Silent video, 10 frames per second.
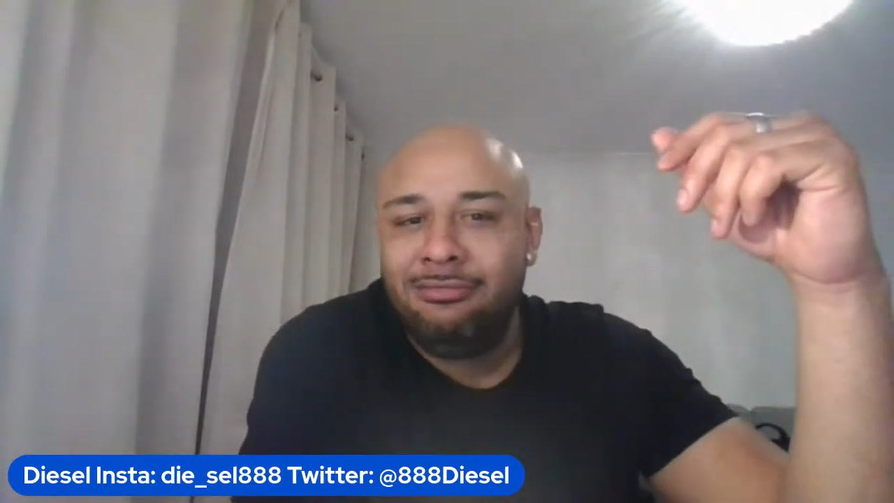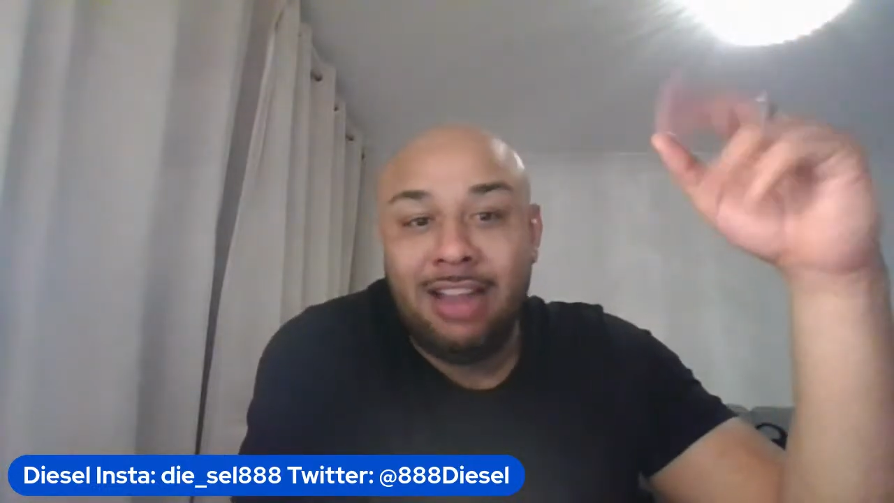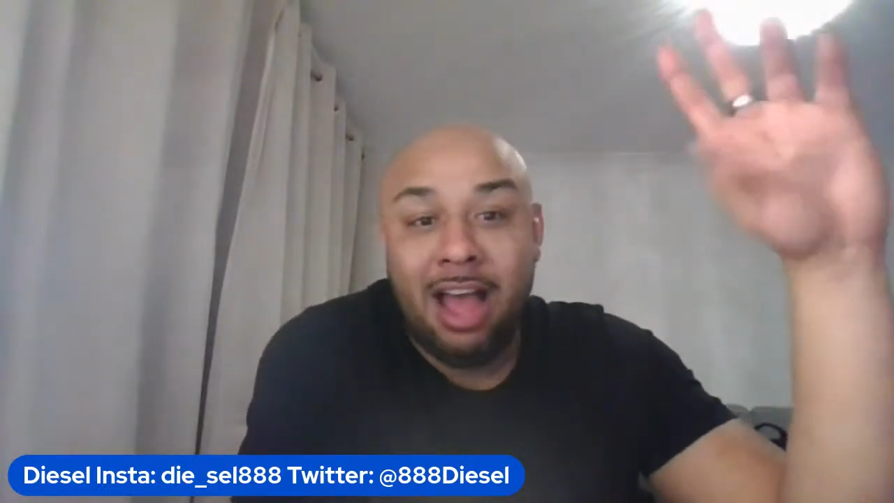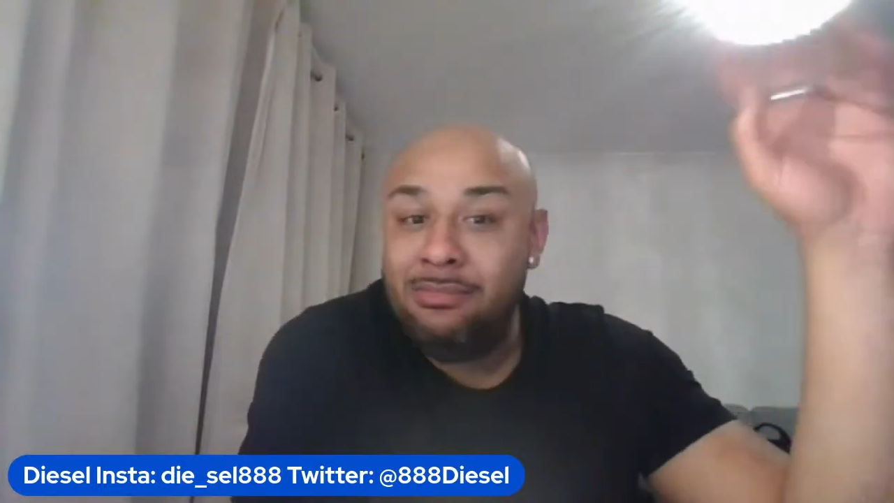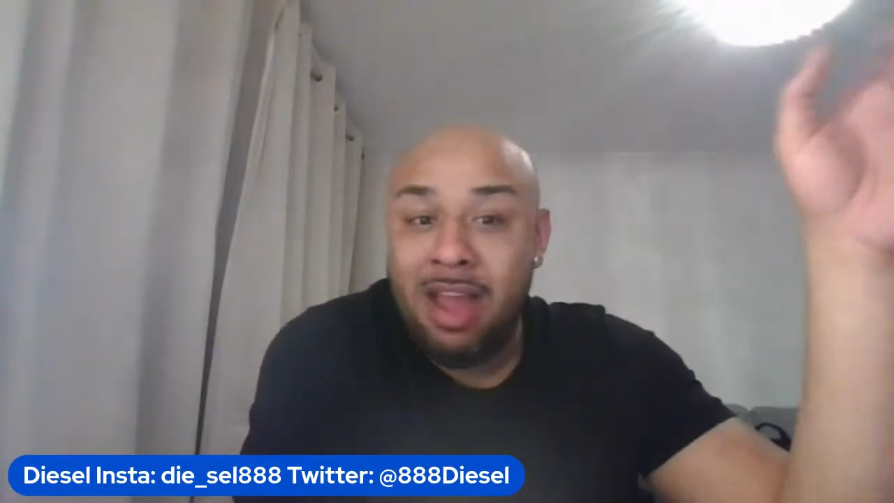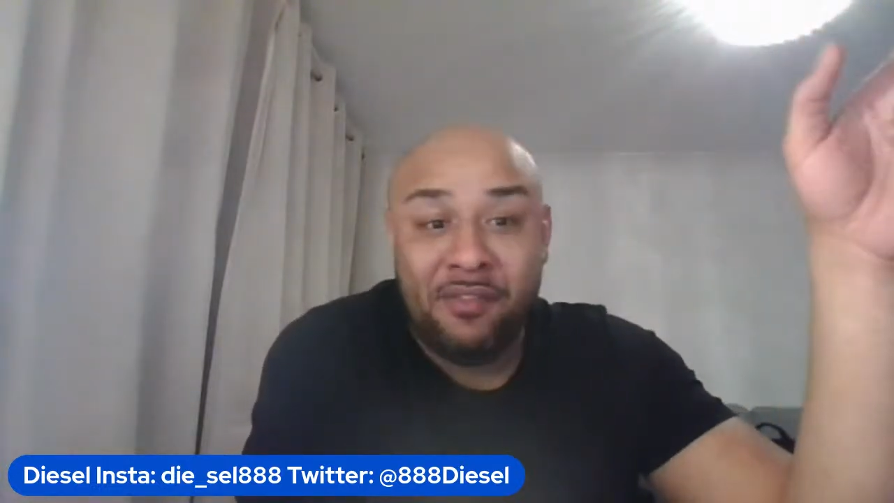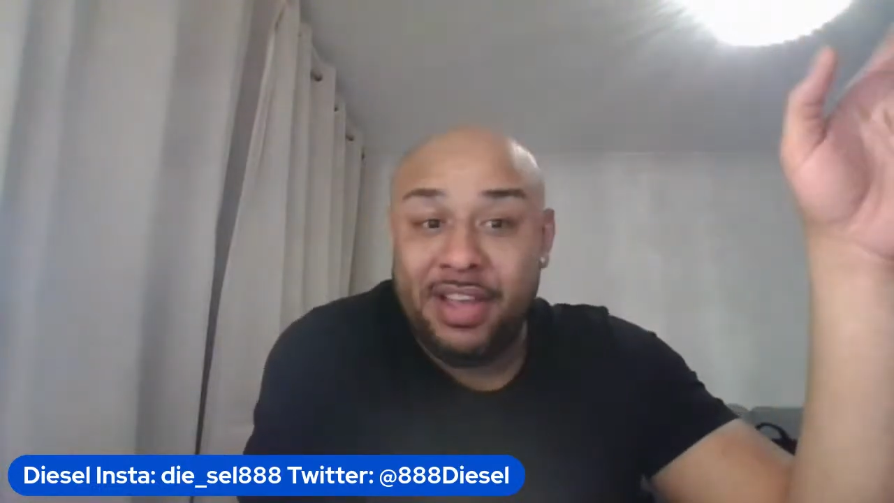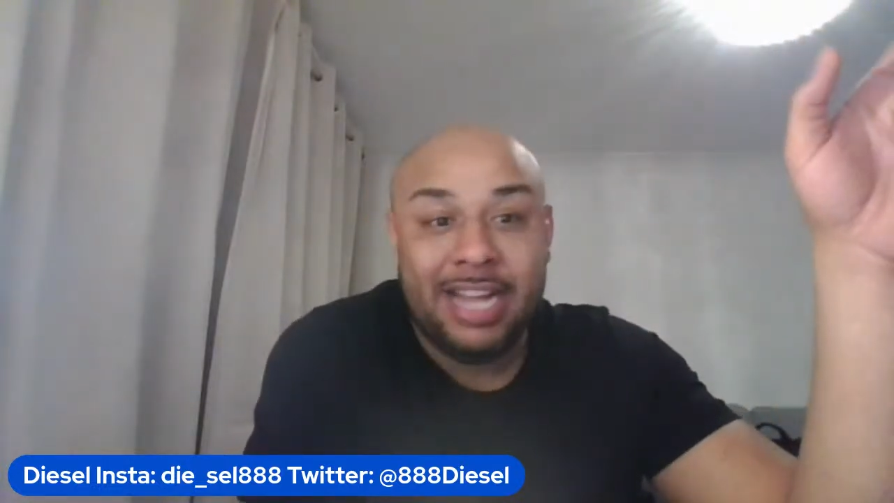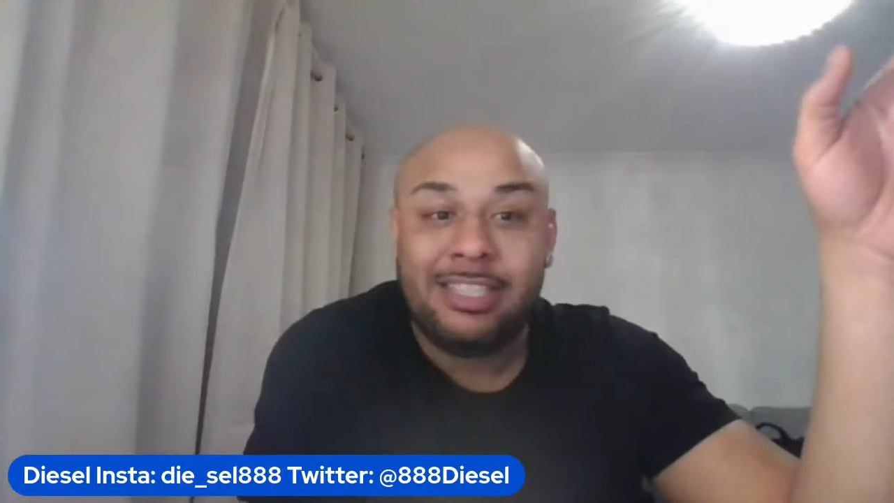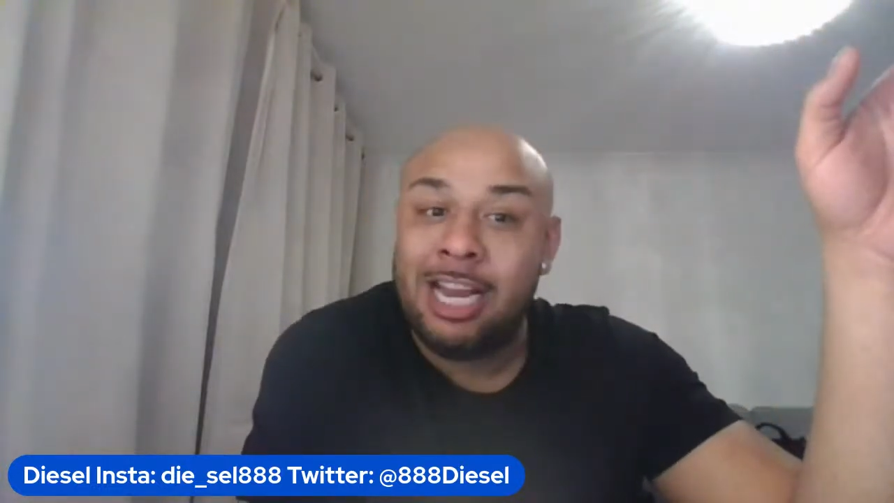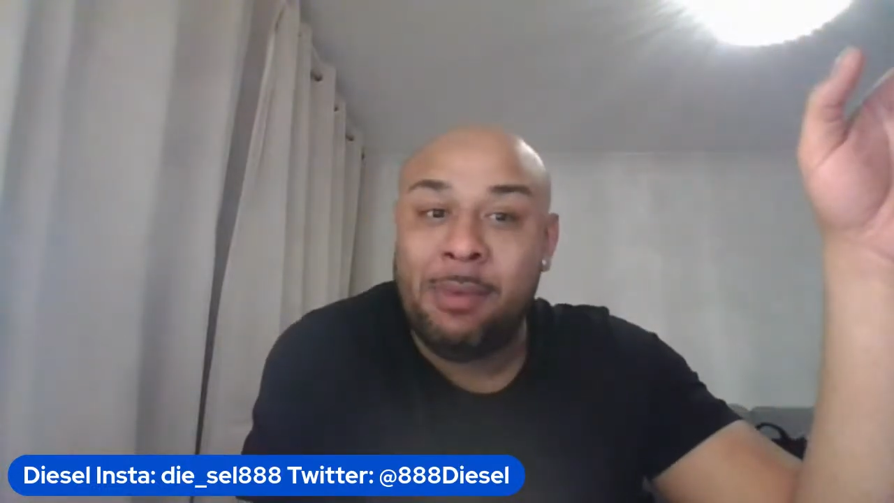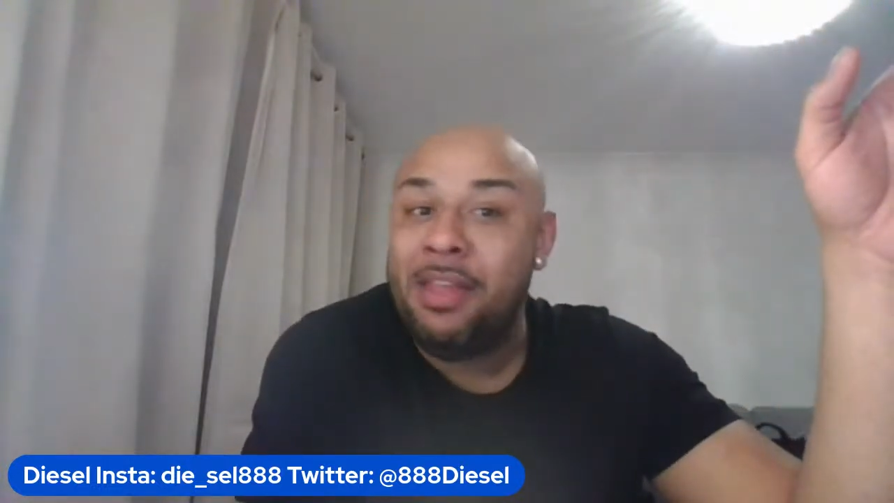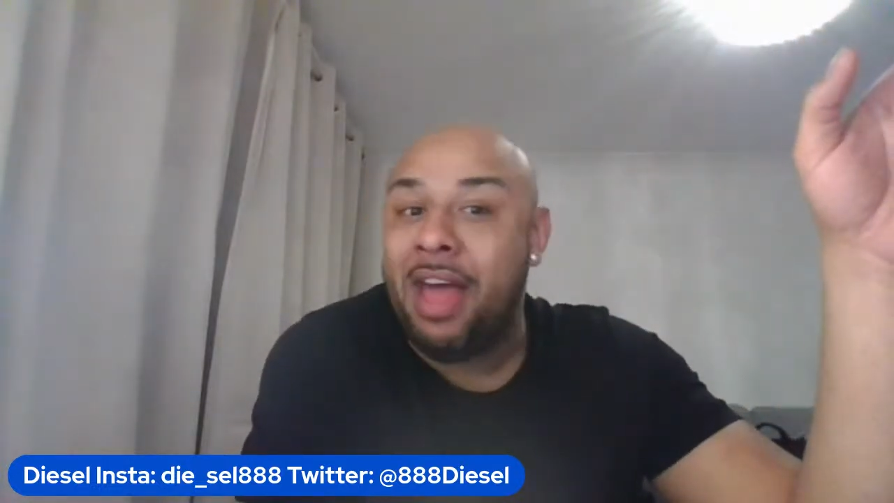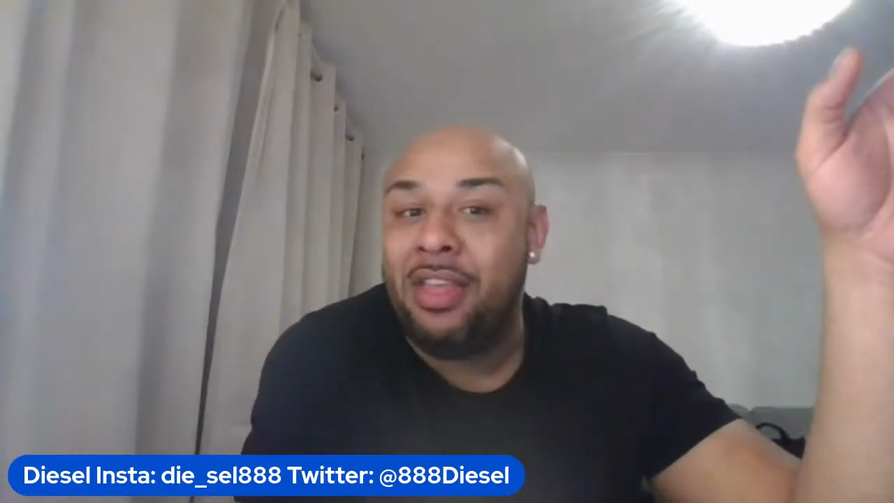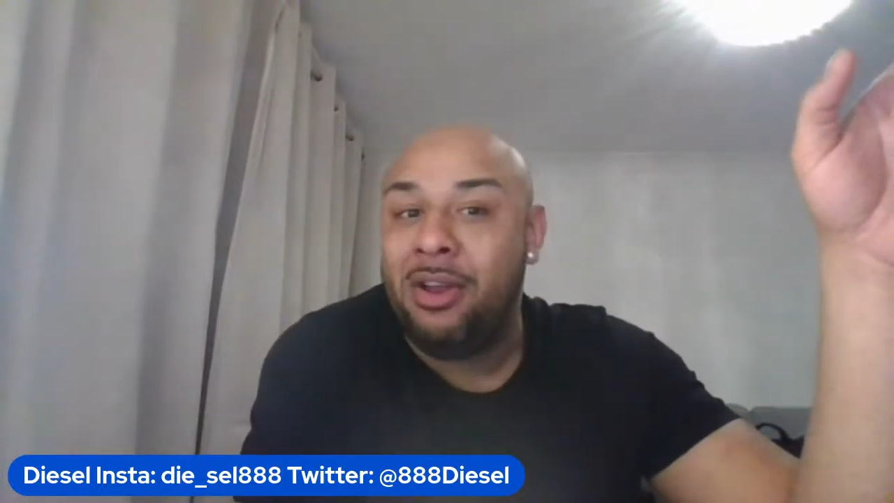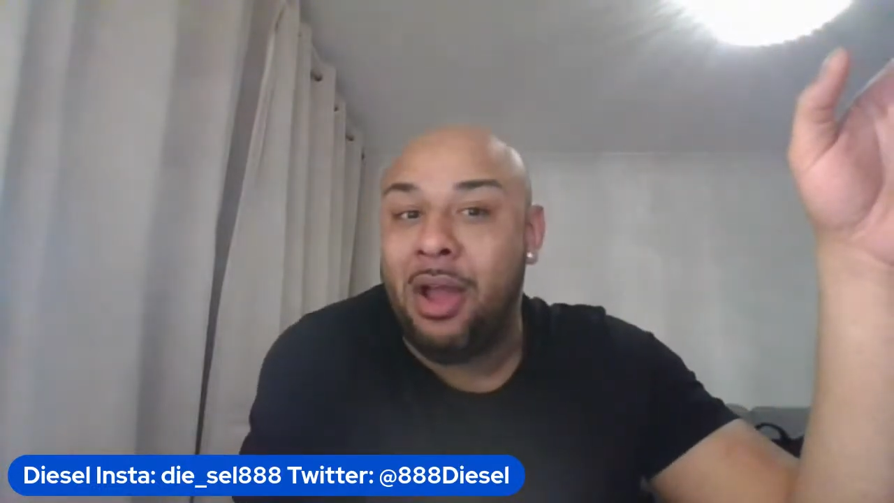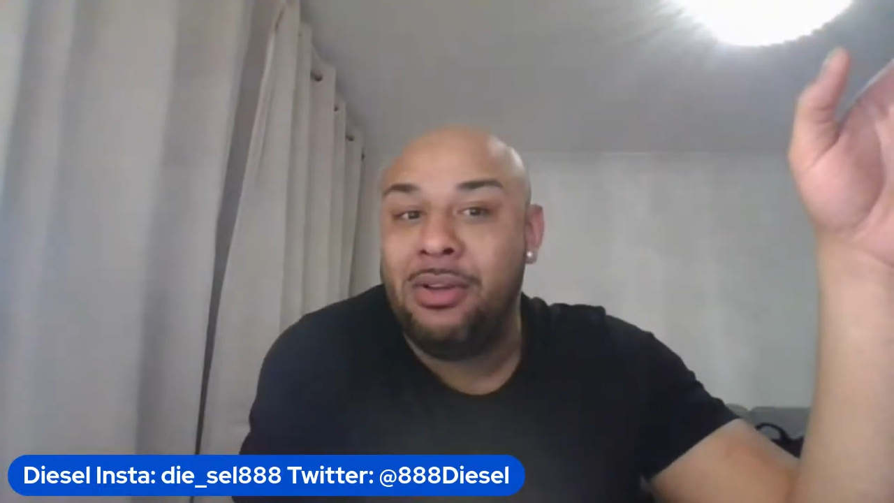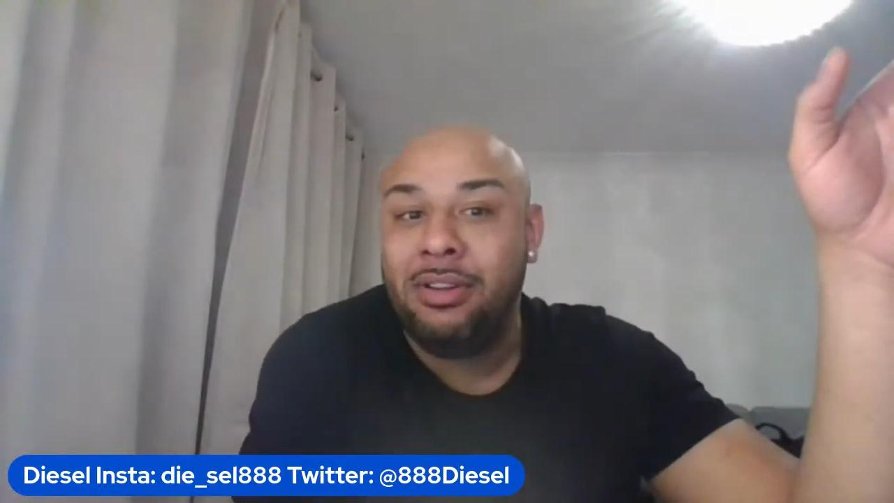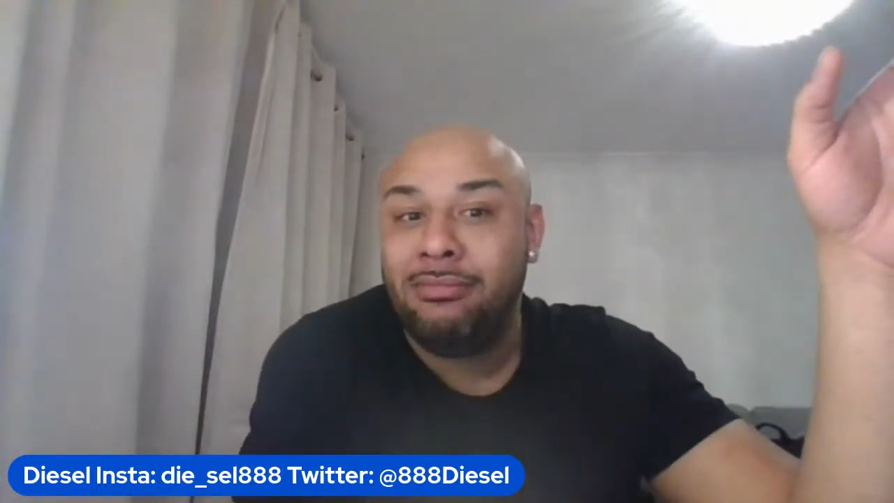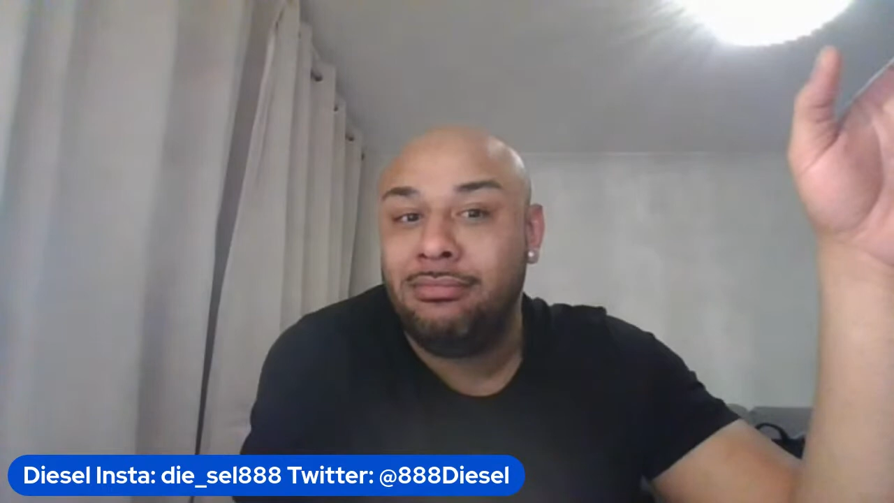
No, nothing gets said about that though, no?